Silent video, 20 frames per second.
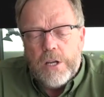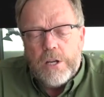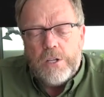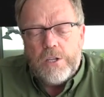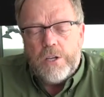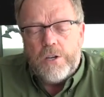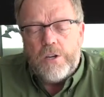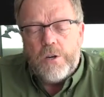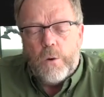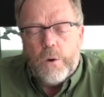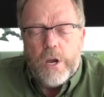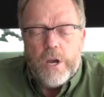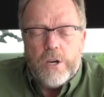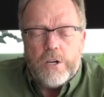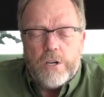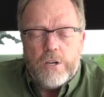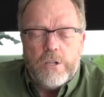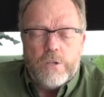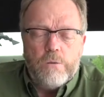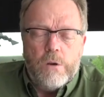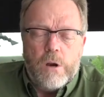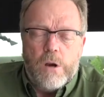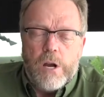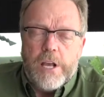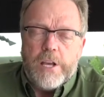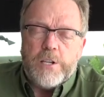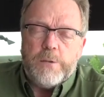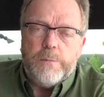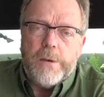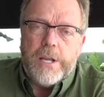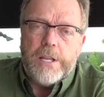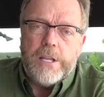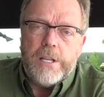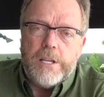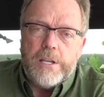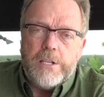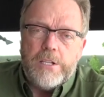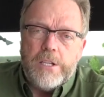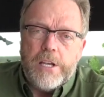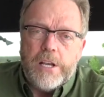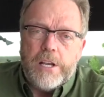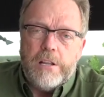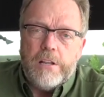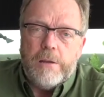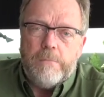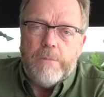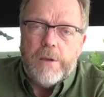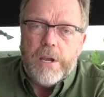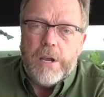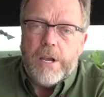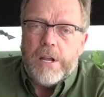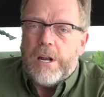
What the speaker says: situations where I expected to see clipping